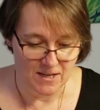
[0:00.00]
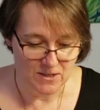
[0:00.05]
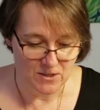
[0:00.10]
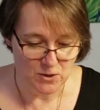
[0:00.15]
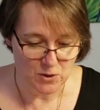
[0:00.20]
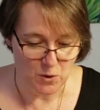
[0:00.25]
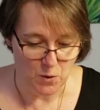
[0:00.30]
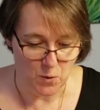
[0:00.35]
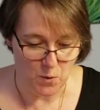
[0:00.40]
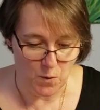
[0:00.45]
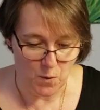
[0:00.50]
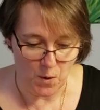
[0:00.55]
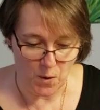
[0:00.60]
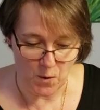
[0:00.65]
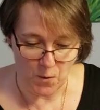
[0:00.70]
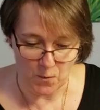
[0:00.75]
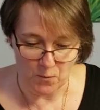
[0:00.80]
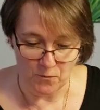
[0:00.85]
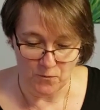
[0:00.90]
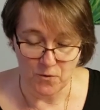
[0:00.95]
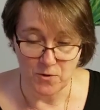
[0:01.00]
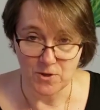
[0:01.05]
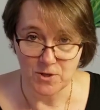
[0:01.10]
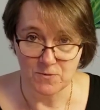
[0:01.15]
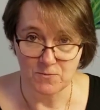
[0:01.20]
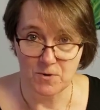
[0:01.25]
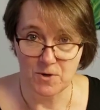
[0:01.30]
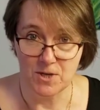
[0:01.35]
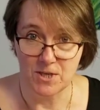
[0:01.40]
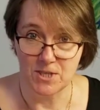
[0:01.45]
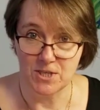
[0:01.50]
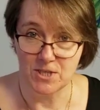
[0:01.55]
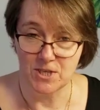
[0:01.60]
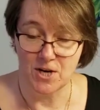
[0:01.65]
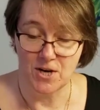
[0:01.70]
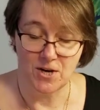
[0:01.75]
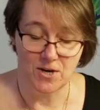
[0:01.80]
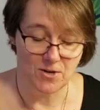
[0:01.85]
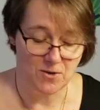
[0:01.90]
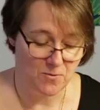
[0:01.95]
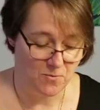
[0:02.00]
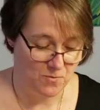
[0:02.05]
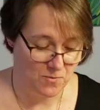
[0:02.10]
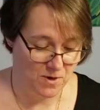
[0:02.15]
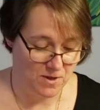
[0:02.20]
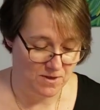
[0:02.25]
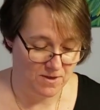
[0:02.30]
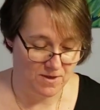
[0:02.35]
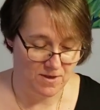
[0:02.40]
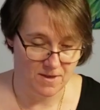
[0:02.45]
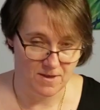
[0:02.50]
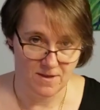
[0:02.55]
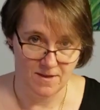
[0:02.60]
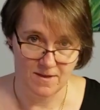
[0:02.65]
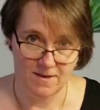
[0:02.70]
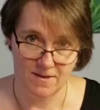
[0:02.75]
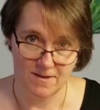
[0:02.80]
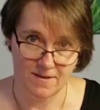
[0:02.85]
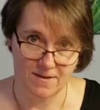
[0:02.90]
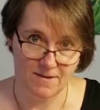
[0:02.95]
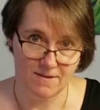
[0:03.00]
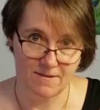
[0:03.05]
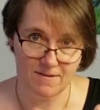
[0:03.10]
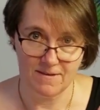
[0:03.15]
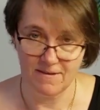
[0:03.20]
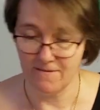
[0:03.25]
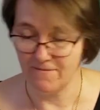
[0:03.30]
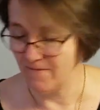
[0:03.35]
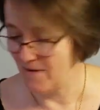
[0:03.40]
So first we're going to start with the